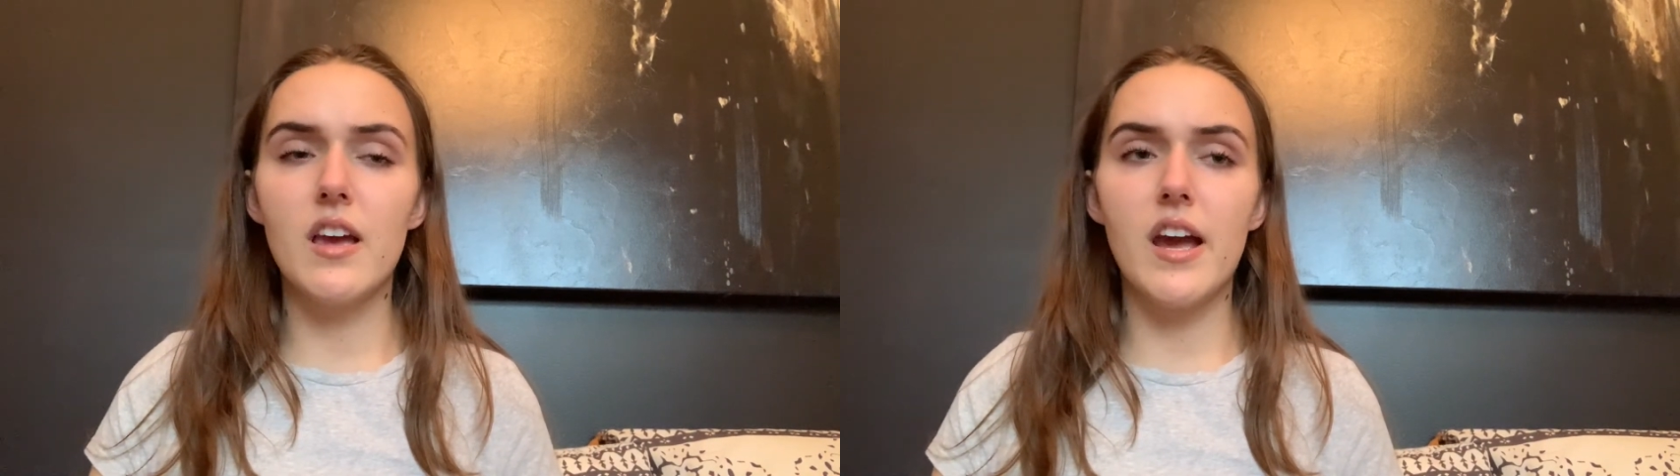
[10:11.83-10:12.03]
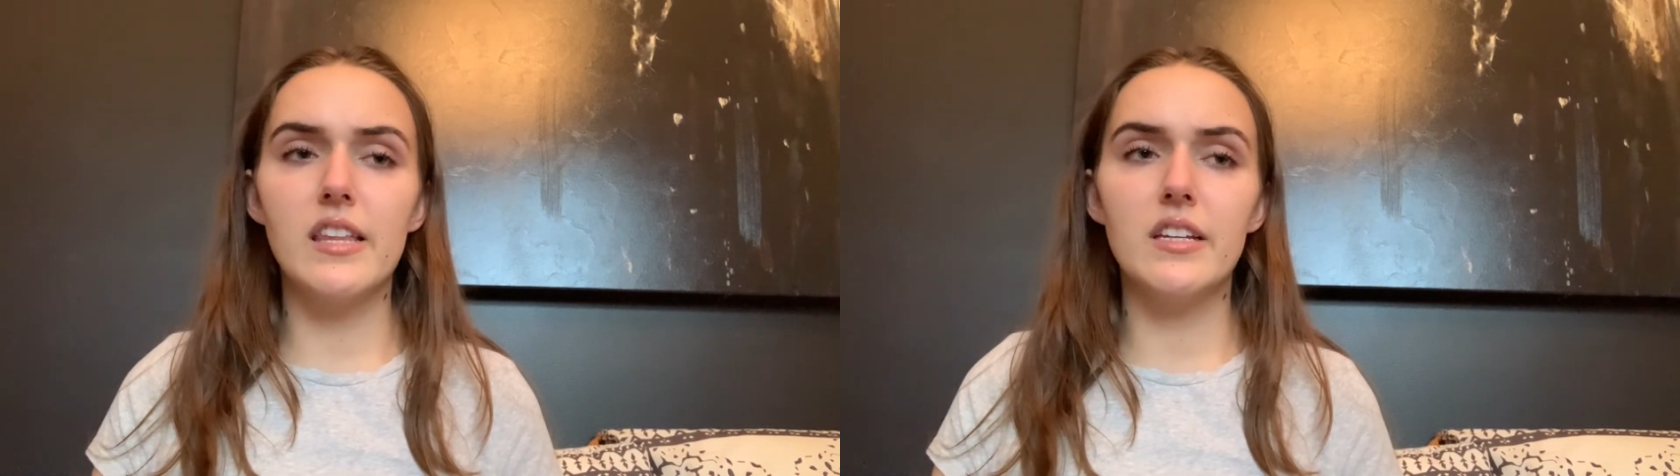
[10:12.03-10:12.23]

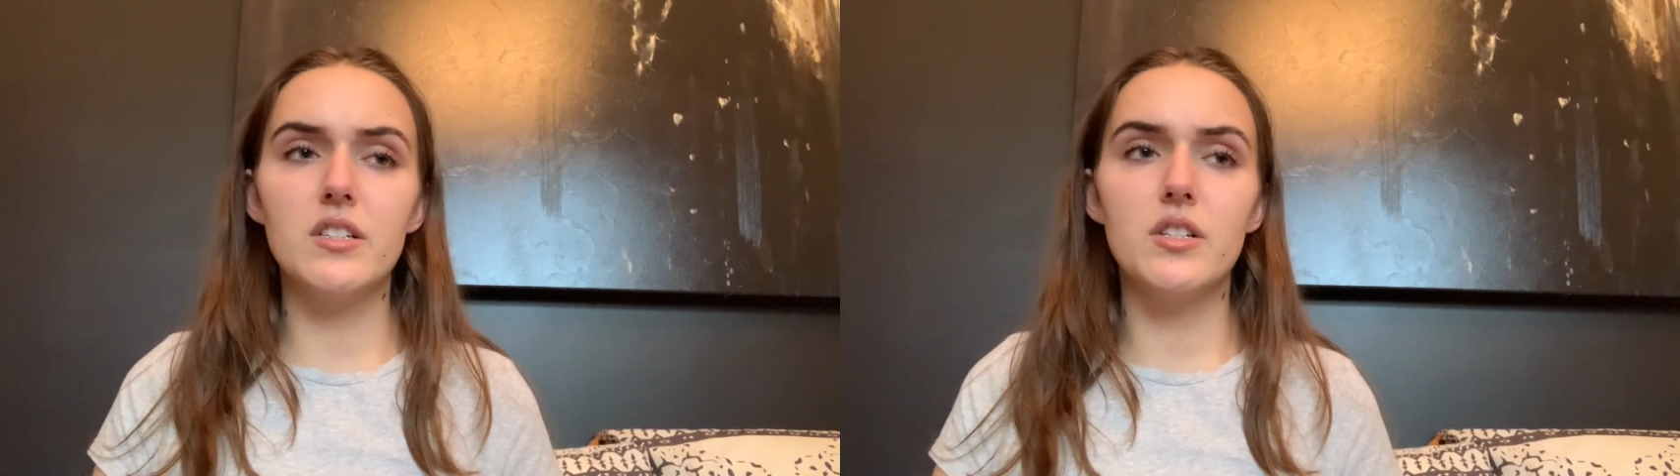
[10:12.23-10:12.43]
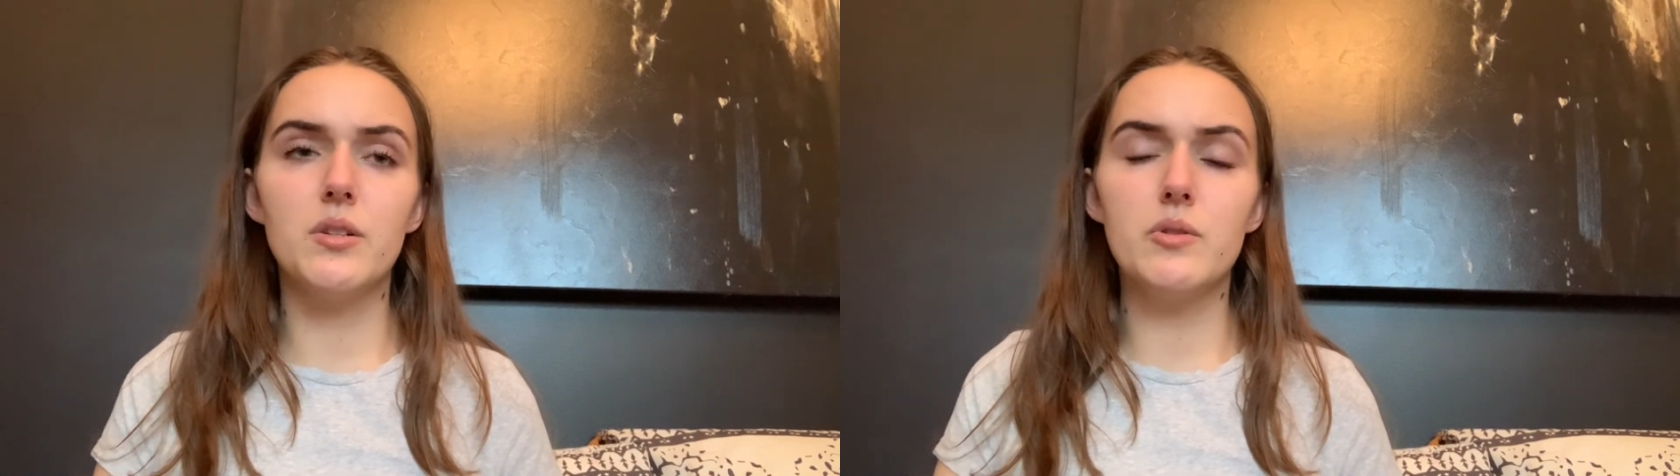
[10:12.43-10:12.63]
I like
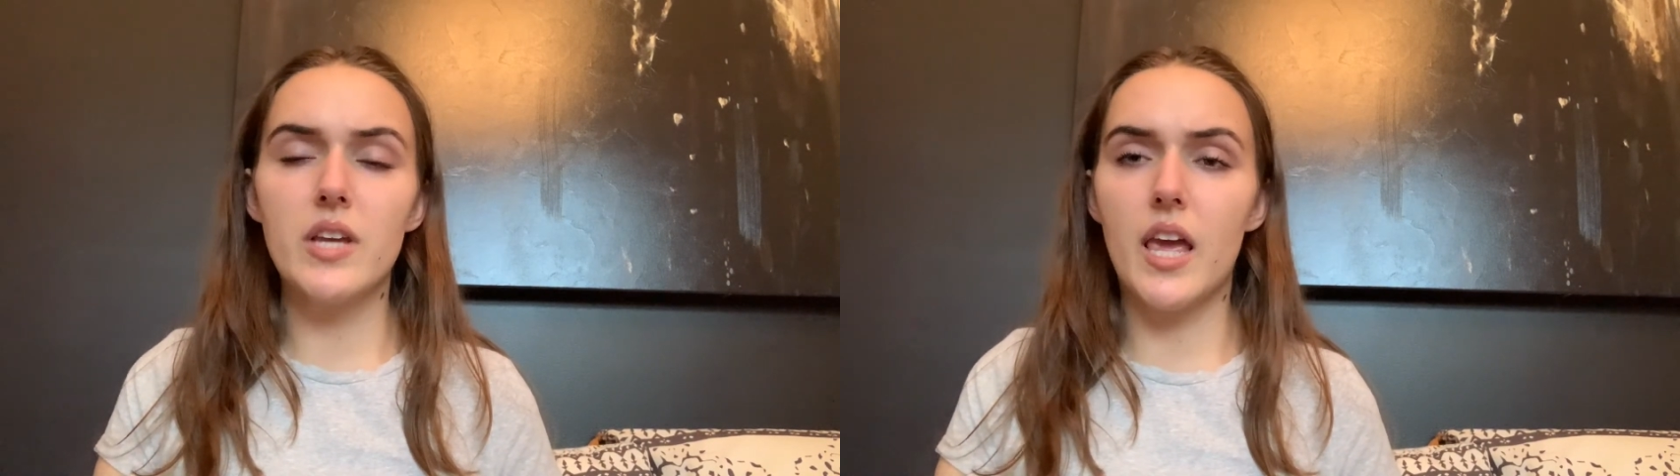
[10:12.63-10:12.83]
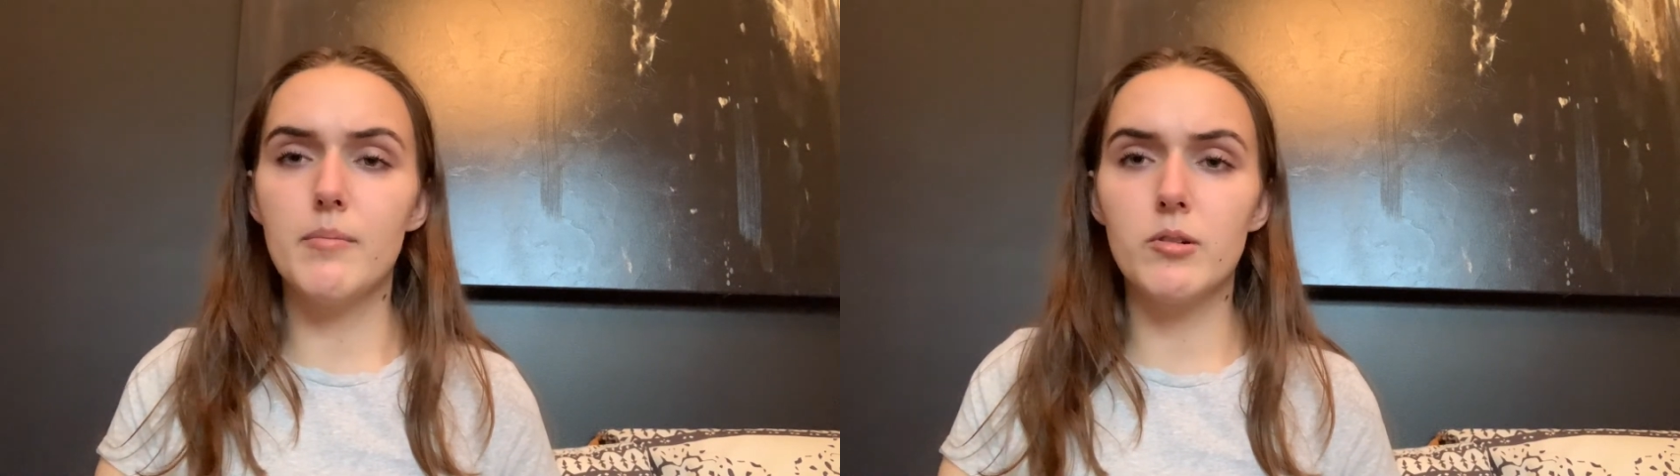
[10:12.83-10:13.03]
to do
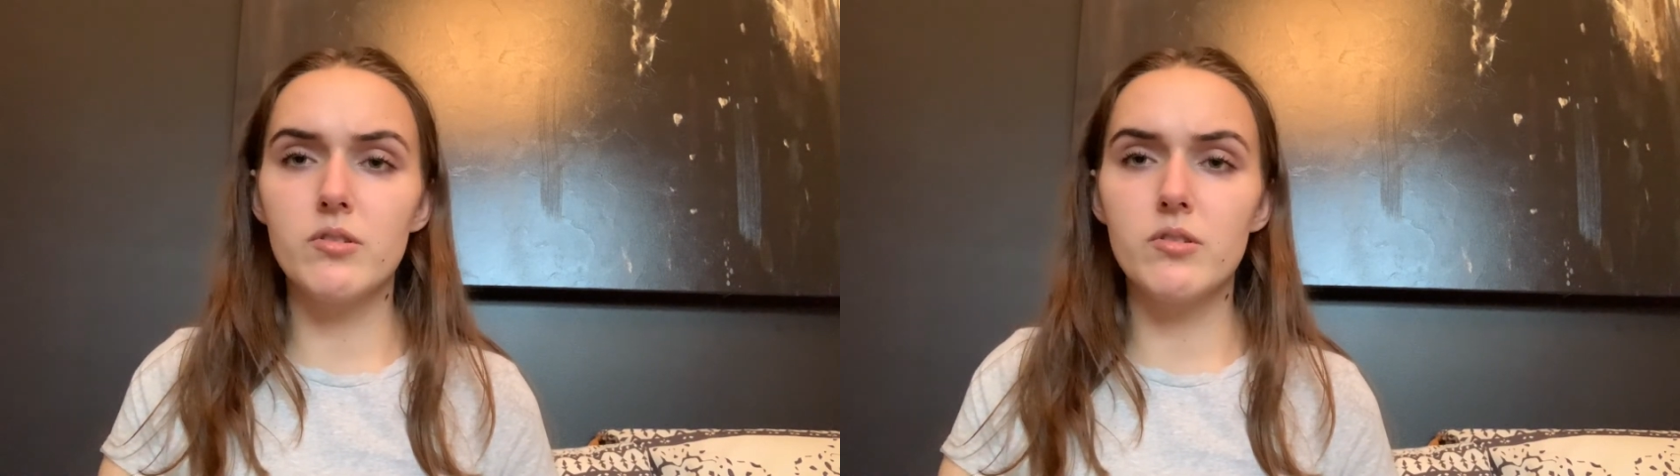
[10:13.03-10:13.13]
table